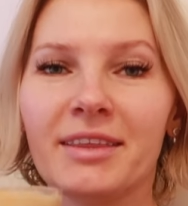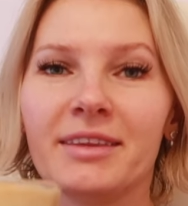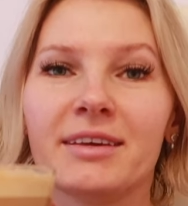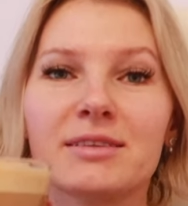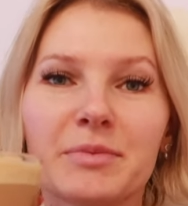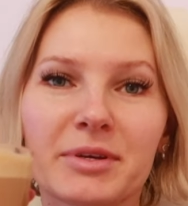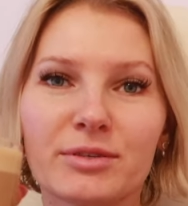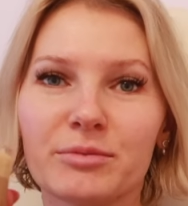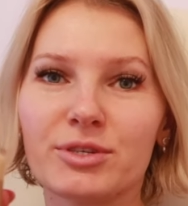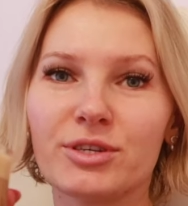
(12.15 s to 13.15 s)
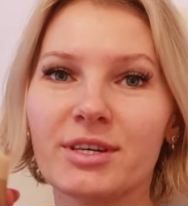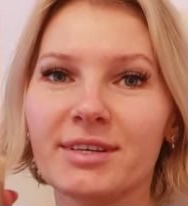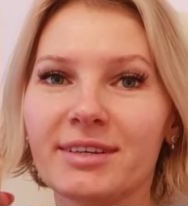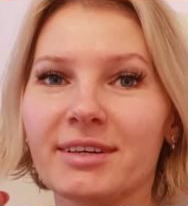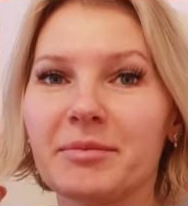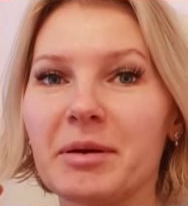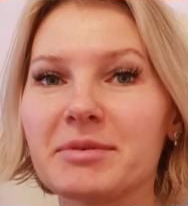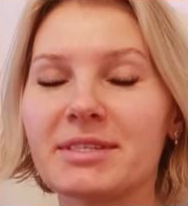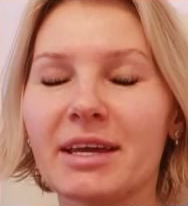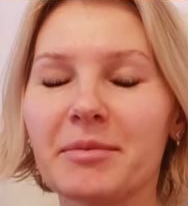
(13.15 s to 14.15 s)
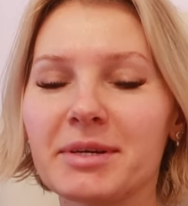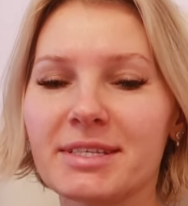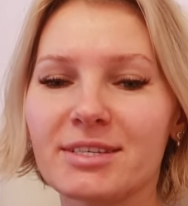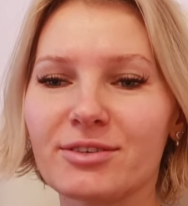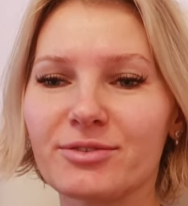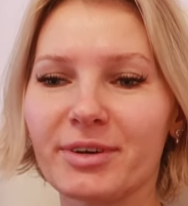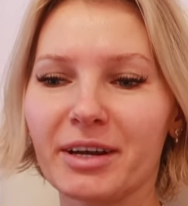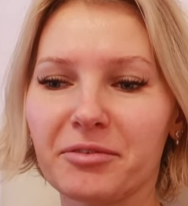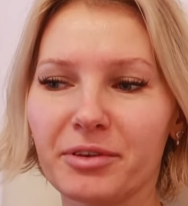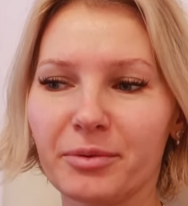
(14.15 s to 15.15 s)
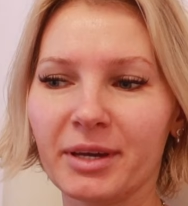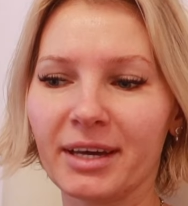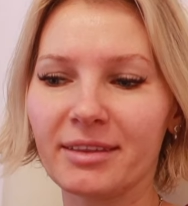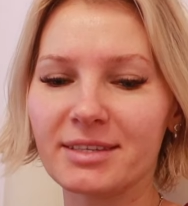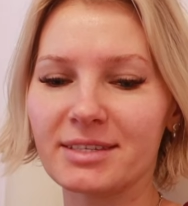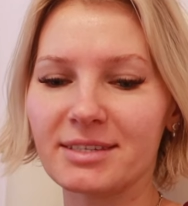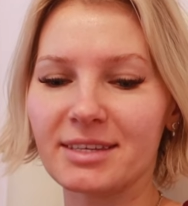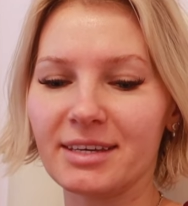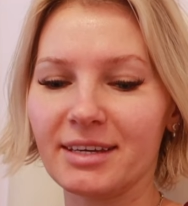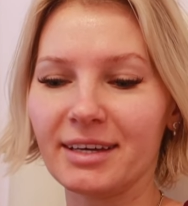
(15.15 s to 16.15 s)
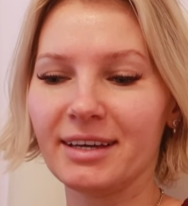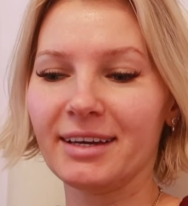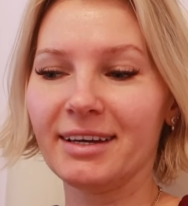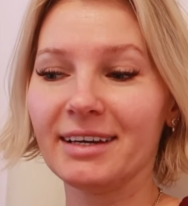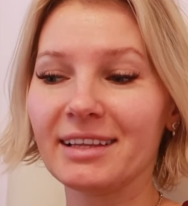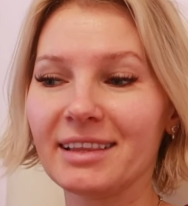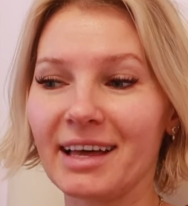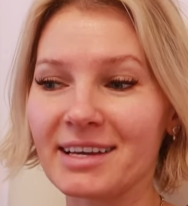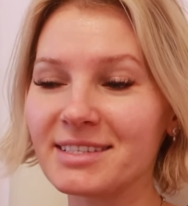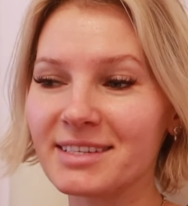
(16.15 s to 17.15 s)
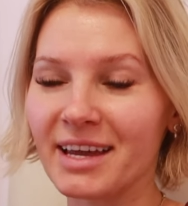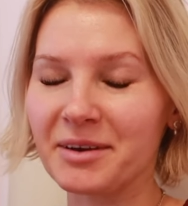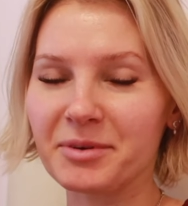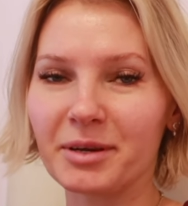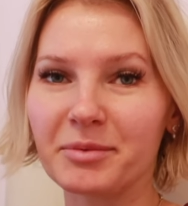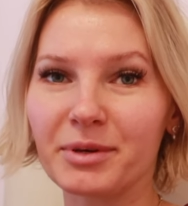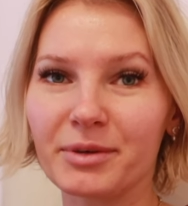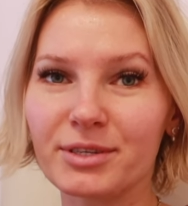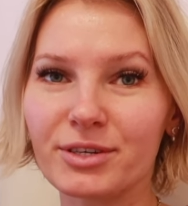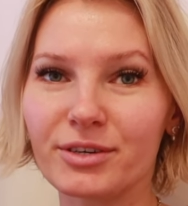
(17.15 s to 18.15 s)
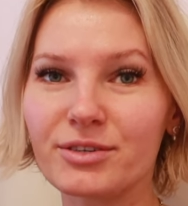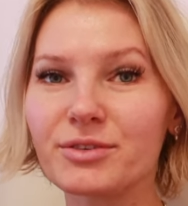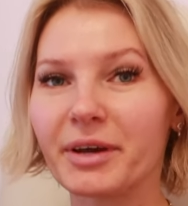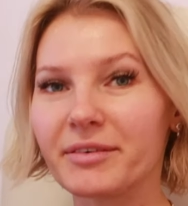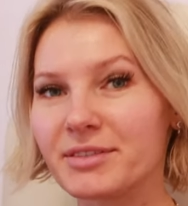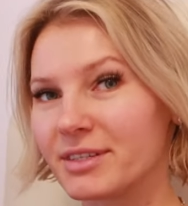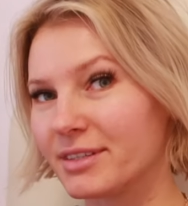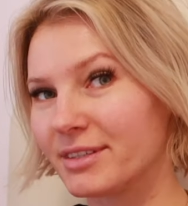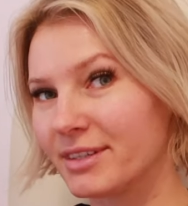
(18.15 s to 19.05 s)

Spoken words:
The espresso machine. I'm staying at my sister's right now for the weekend. This is the last day we're gonna be going to church, so I have to